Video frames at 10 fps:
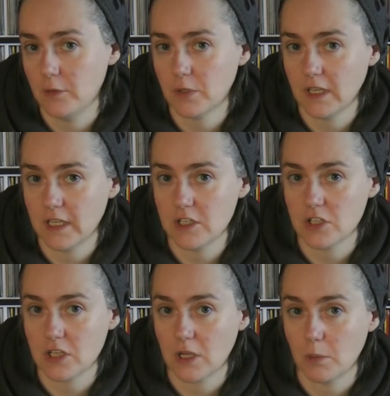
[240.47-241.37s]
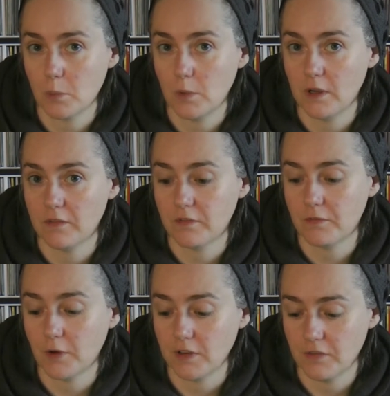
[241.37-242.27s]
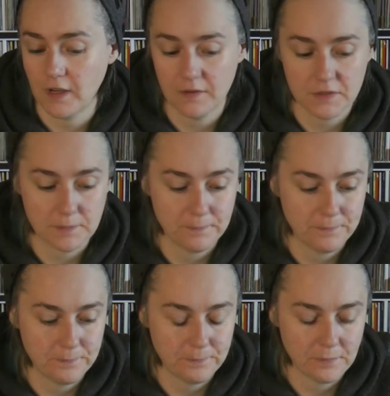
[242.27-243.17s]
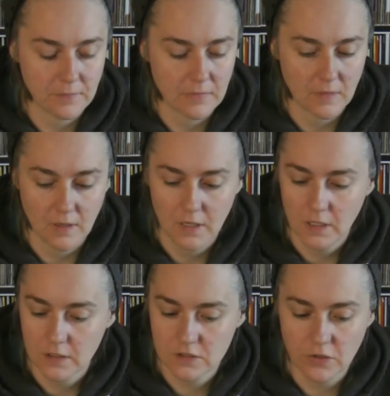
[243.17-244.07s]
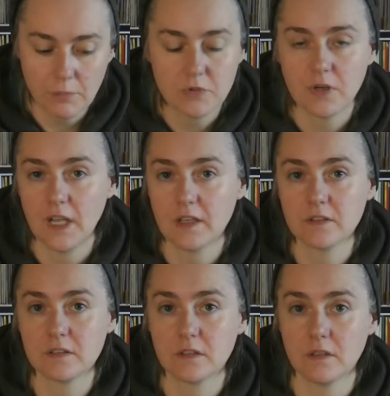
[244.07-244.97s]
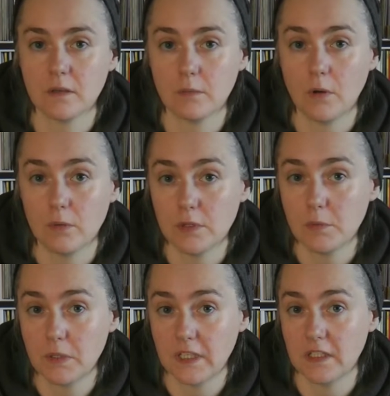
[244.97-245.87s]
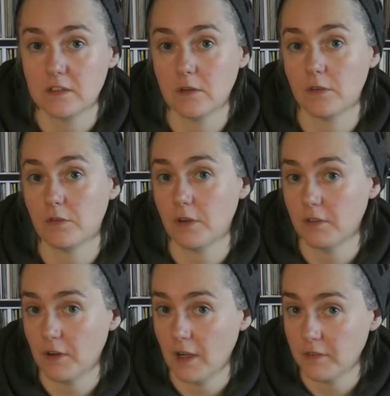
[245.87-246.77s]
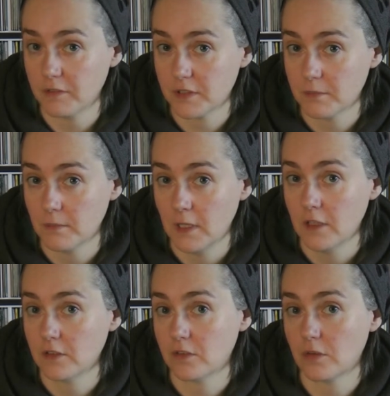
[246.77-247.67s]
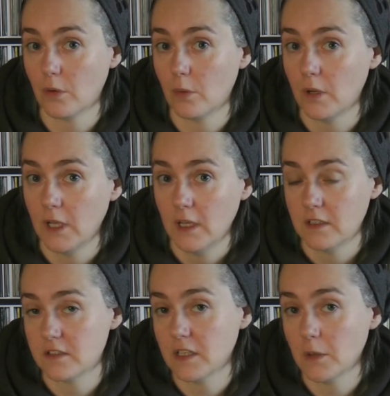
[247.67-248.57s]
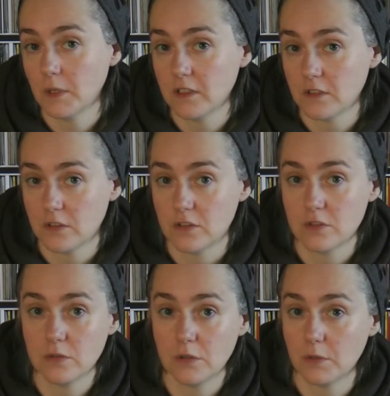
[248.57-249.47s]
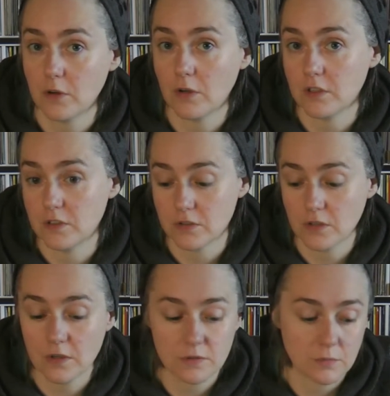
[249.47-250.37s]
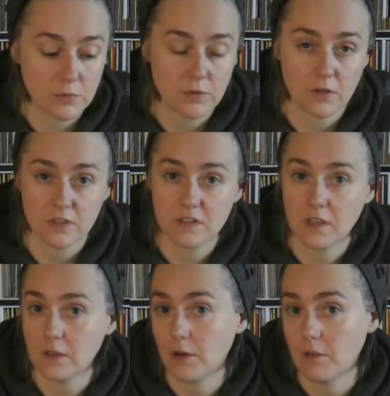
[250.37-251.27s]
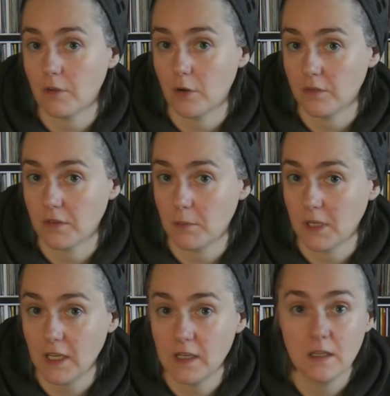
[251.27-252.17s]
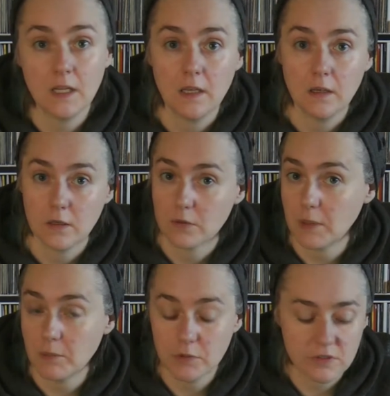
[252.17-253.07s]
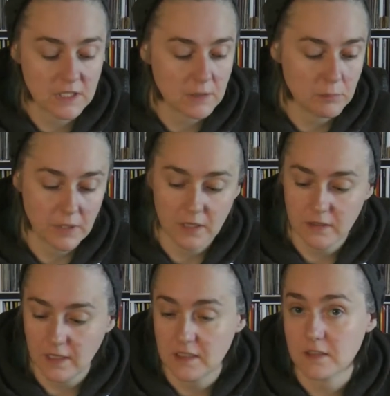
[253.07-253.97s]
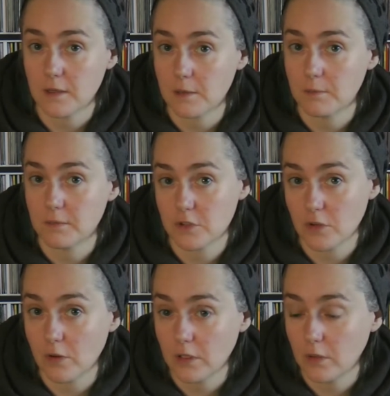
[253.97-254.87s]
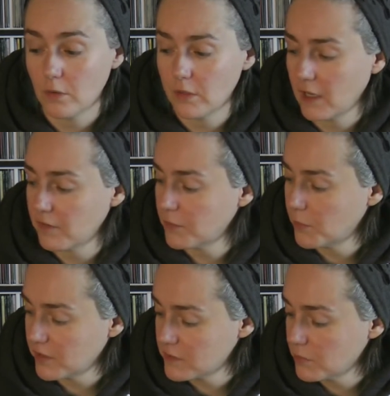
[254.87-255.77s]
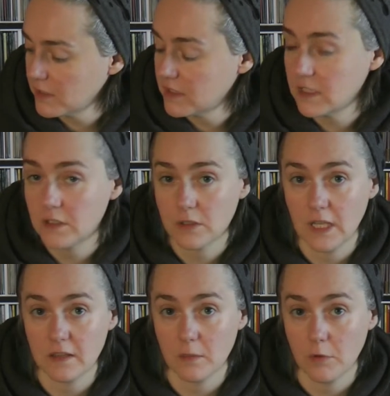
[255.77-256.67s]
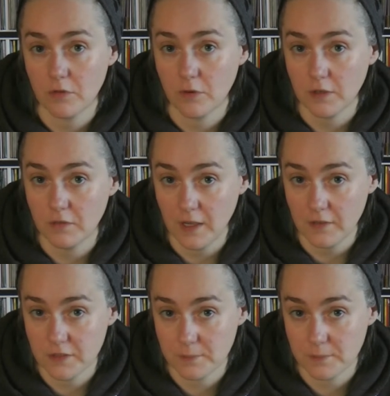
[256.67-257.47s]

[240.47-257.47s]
relationship with 45s. Some tracks that were only released on 45s. So the singer went into the studio, recorded 2 songs, and would put on a single. You never heard of them again. Great music, but that's it. So you only have the possibility to get them on 45s.